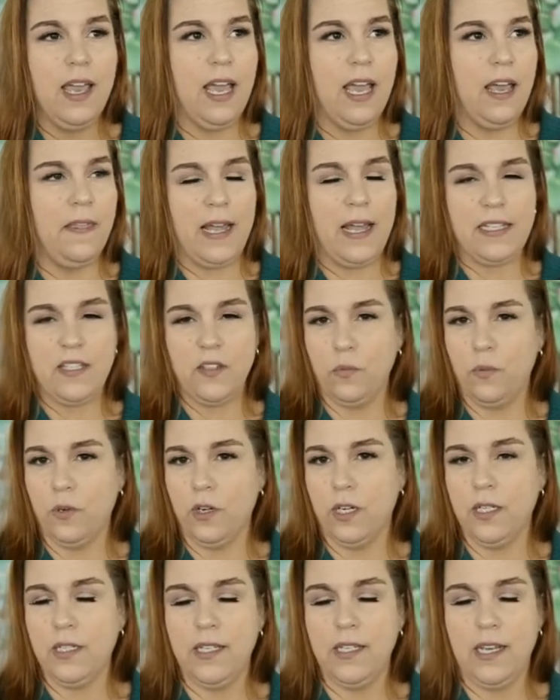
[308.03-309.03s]
And that's
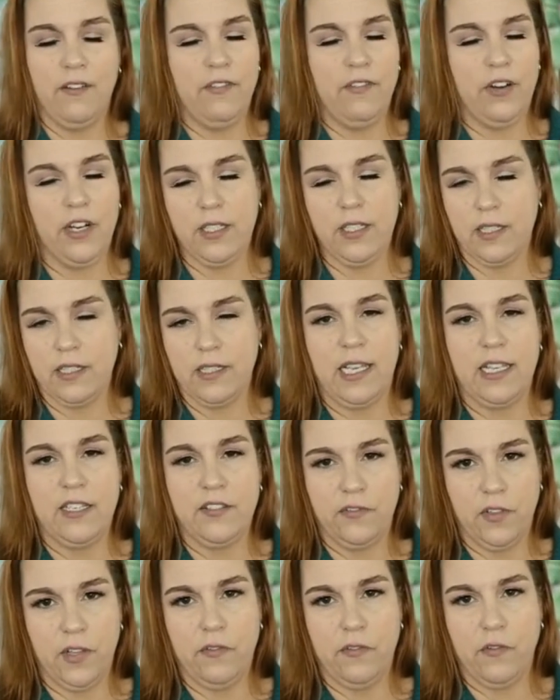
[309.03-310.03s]
worked very
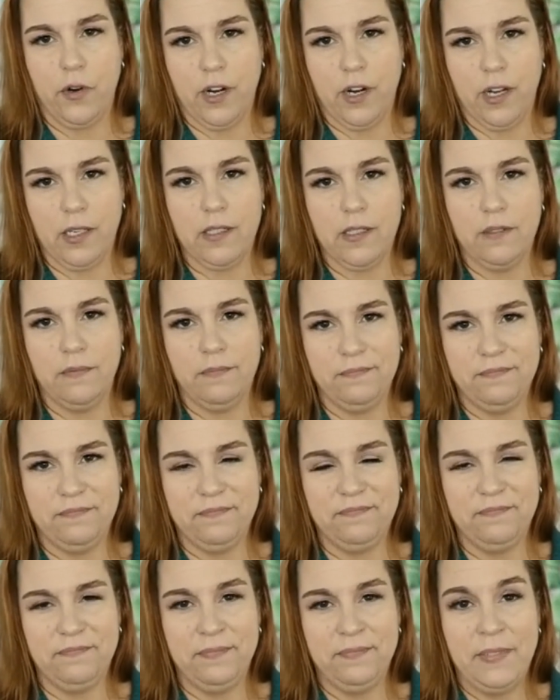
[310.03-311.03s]
successfully for us.
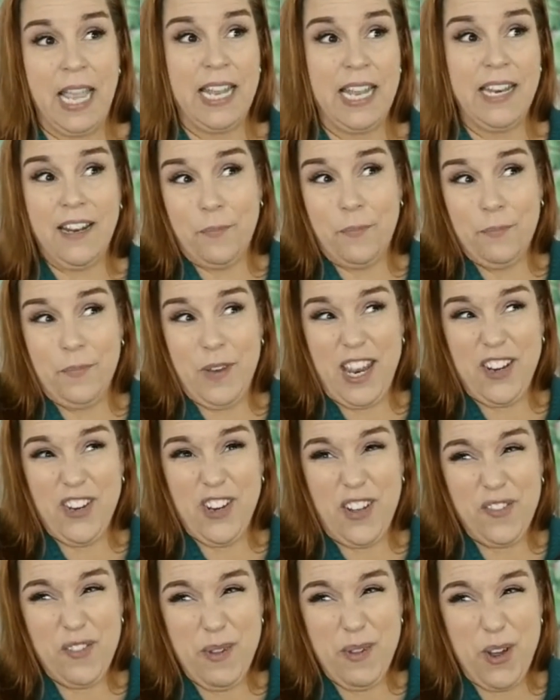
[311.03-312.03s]
And you
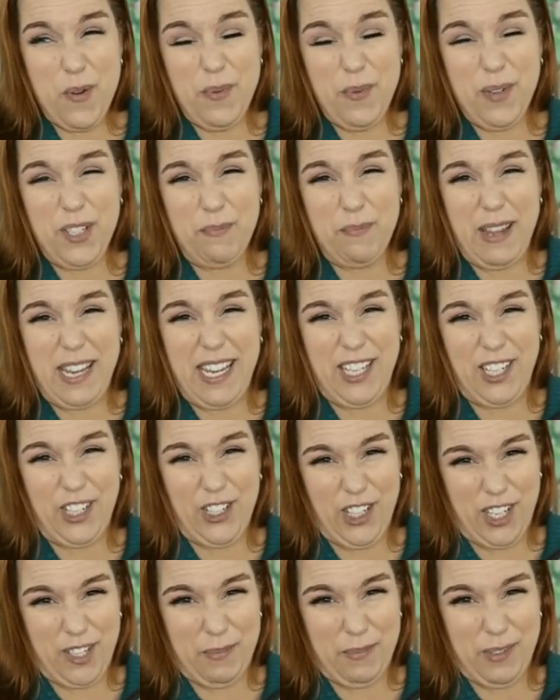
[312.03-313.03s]
have to be open to making
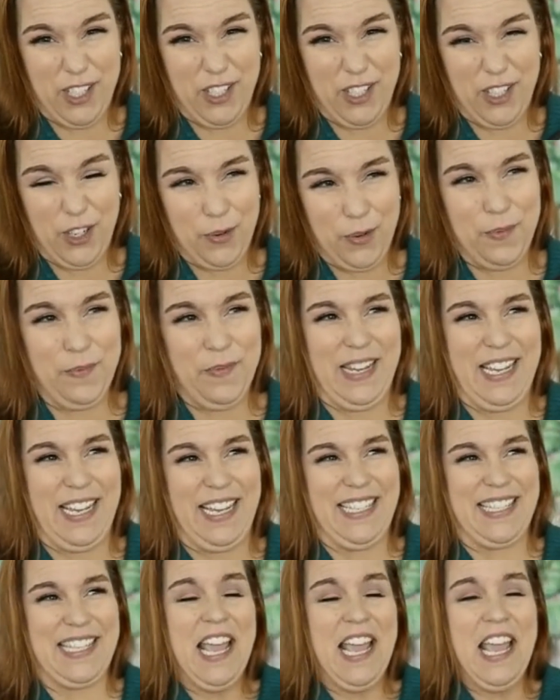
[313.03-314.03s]
adjustments too,
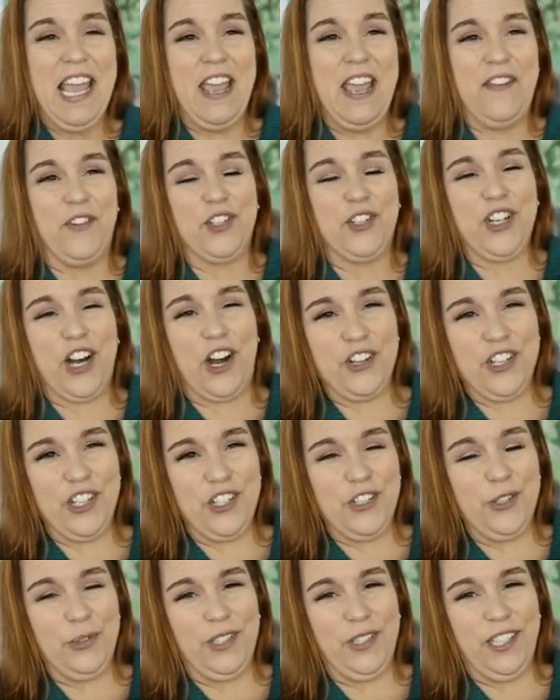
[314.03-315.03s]
because if you're
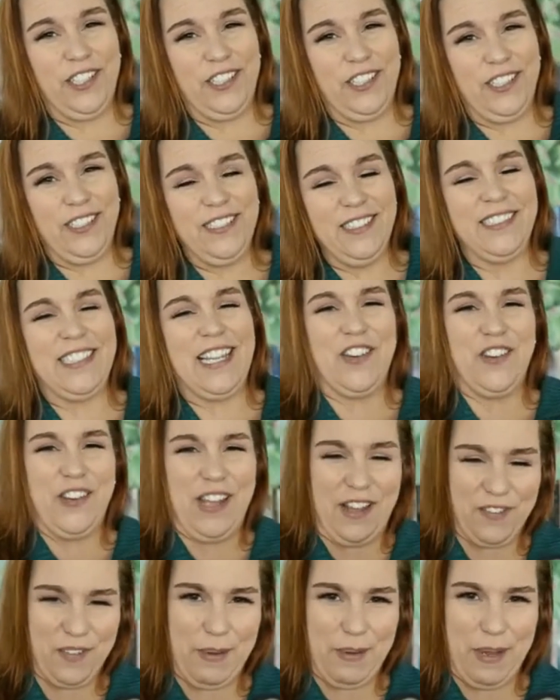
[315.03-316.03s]
charging too little, then you
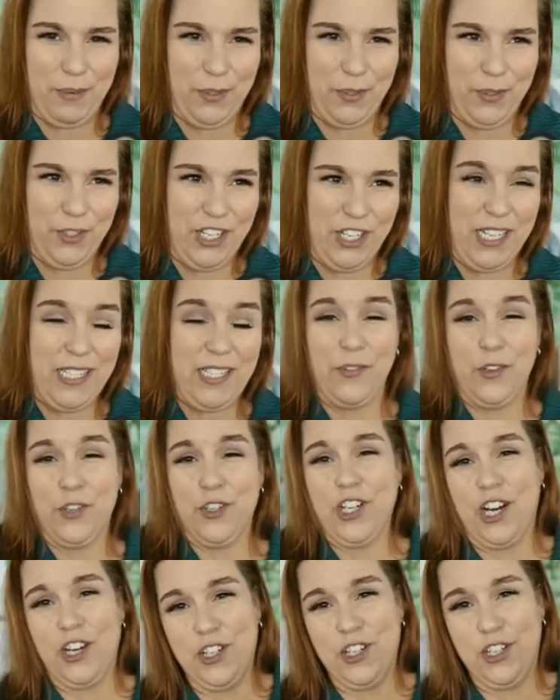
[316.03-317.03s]
have to be able to adjust. If you're
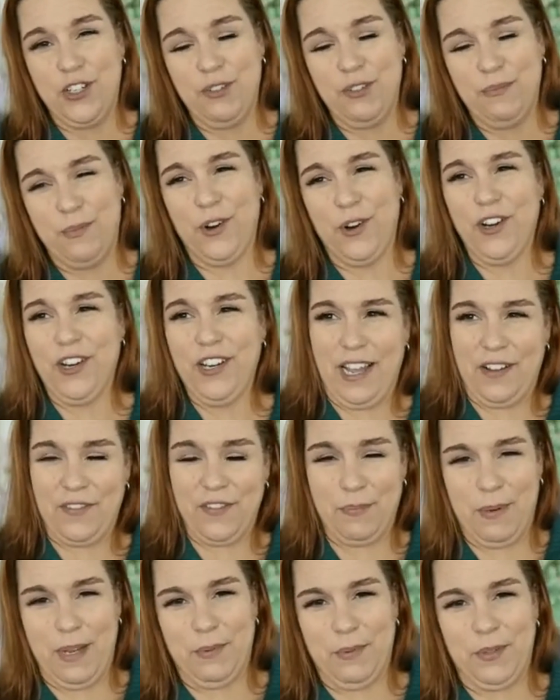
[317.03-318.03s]
charging too more, you have
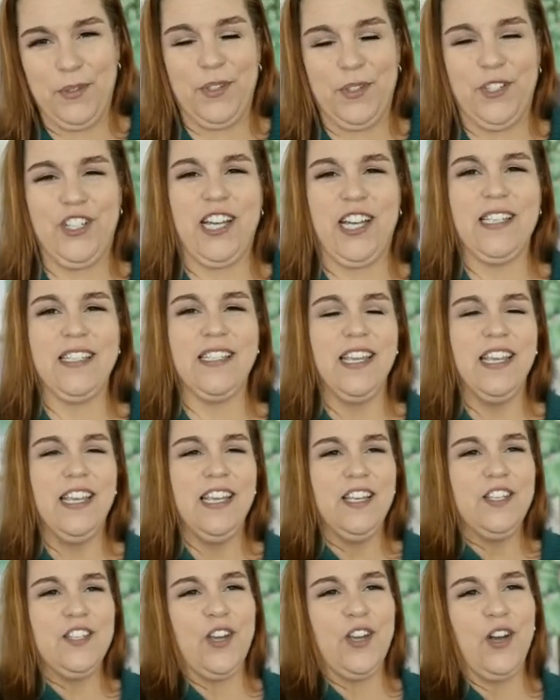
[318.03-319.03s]
to be able to adjust.
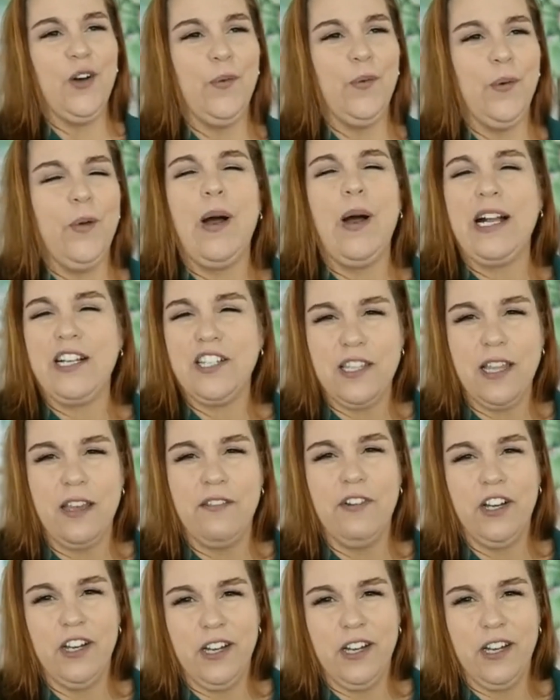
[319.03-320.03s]
So we watch that
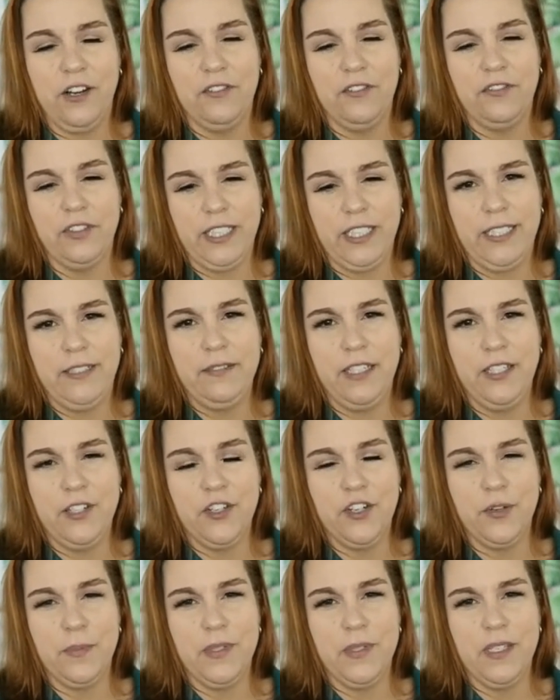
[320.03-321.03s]
very carefully in
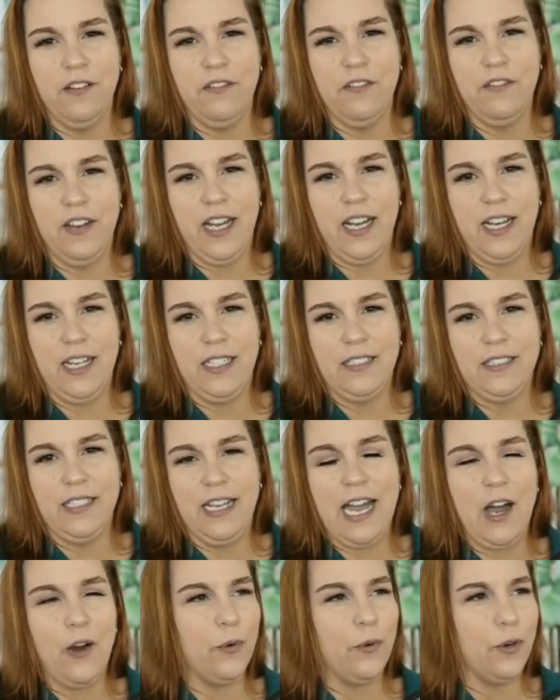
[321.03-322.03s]
terms of
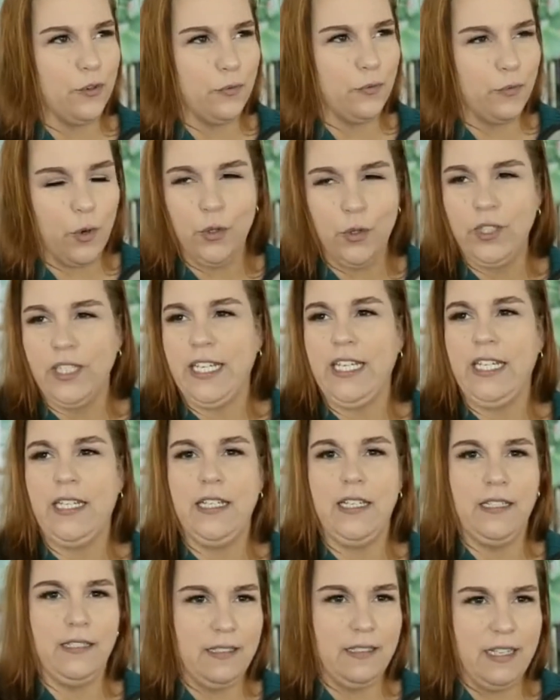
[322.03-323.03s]
how we're enrolling
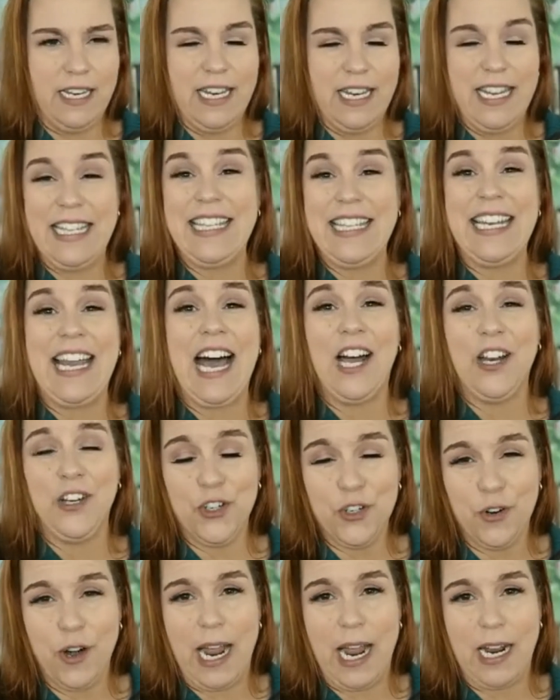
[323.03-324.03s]
and is it on
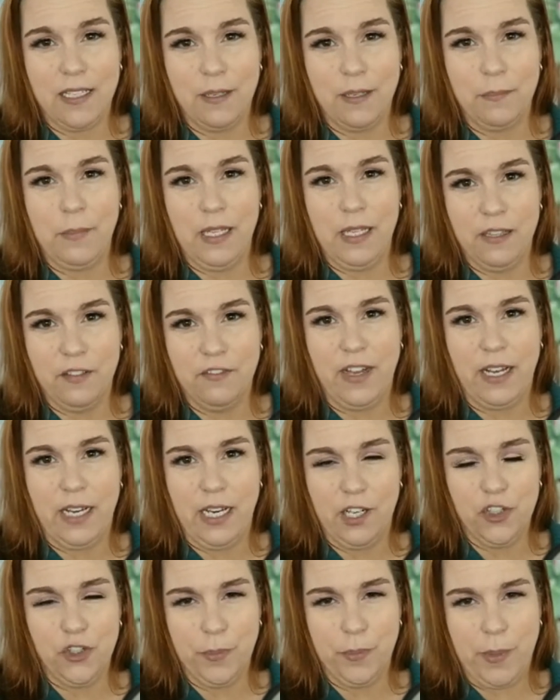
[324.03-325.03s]
track to meet the
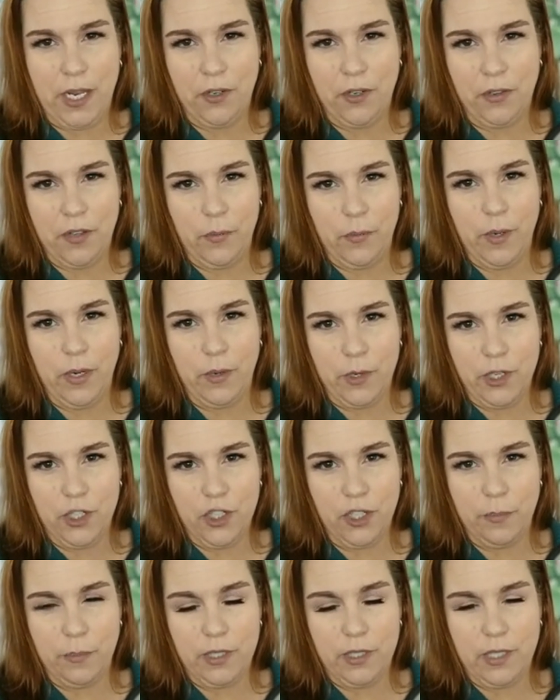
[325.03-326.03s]
financial model that we
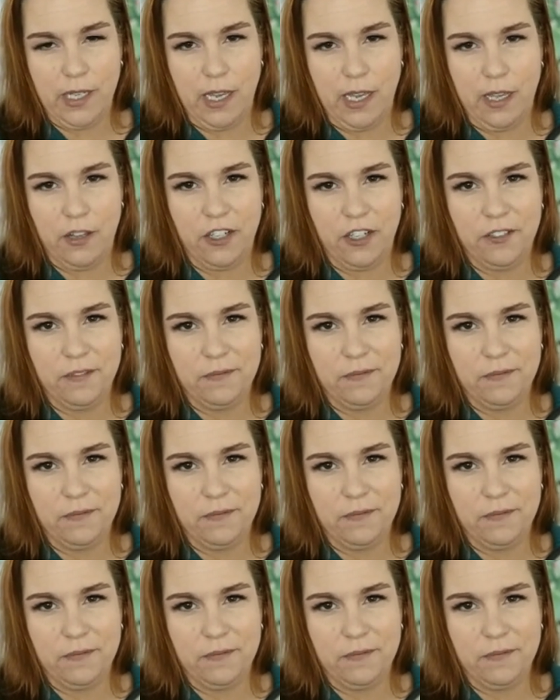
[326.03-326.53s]
originally put together.